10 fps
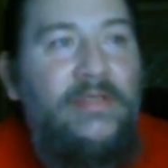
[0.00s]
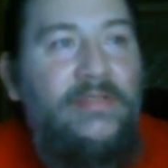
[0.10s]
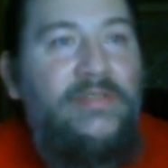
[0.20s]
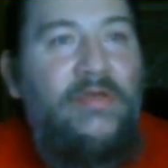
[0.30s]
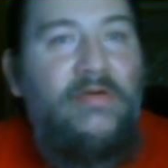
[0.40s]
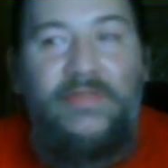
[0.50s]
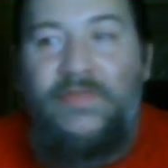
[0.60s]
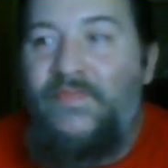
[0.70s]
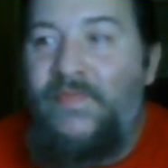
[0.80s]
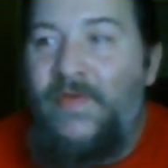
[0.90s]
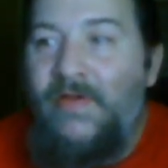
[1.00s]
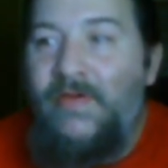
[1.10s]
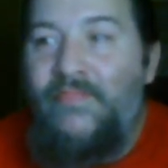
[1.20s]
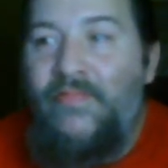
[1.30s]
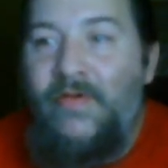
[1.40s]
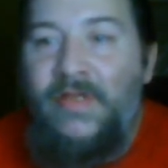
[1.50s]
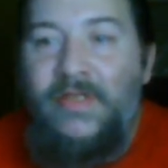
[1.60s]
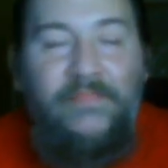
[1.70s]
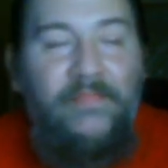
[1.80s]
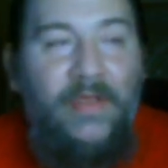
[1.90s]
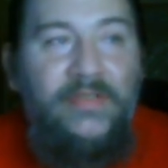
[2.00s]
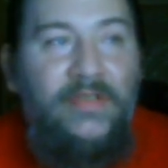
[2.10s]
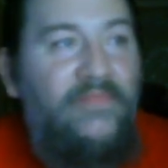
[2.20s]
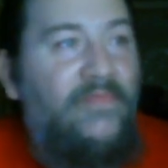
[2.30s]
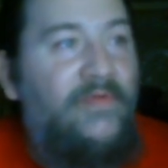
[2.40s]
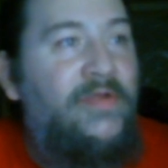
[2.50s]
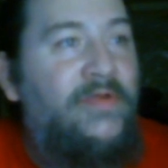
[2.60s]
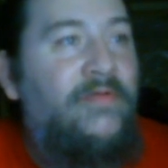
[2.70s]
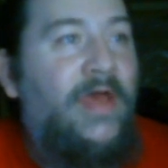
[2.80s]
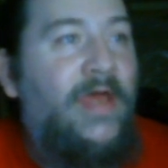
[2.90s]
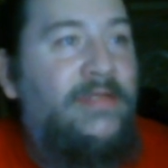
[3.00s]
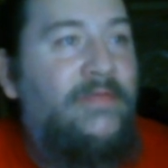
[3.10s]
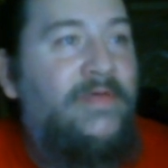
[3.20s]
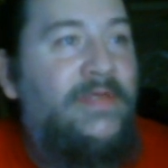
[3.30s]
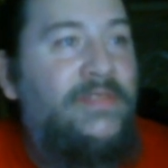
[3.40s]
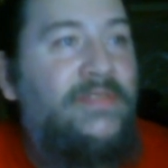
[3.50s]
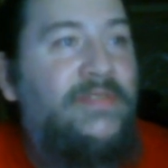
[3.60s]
So it's very important, especially for new activists.